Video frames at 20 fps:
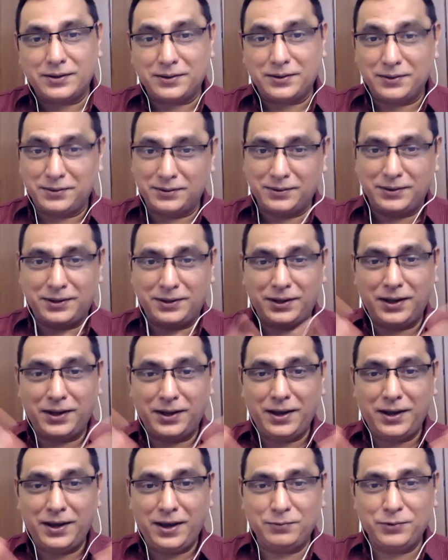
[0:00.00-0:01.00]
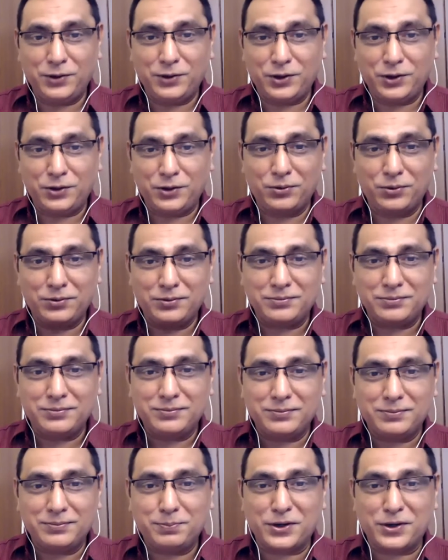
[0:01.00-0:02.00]
they have their own personal
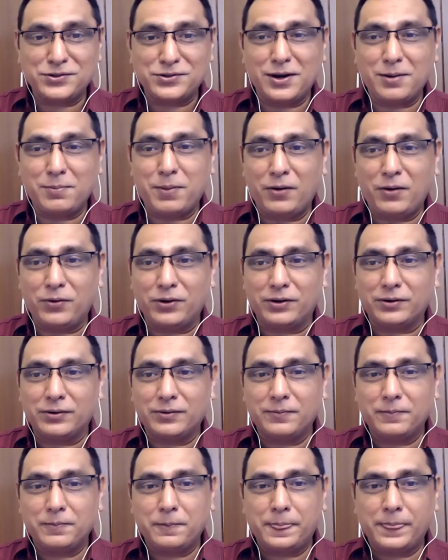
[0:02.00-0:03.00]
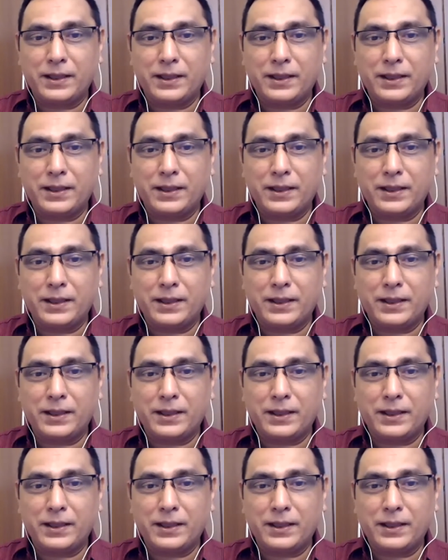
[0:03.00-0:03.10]
power. Right?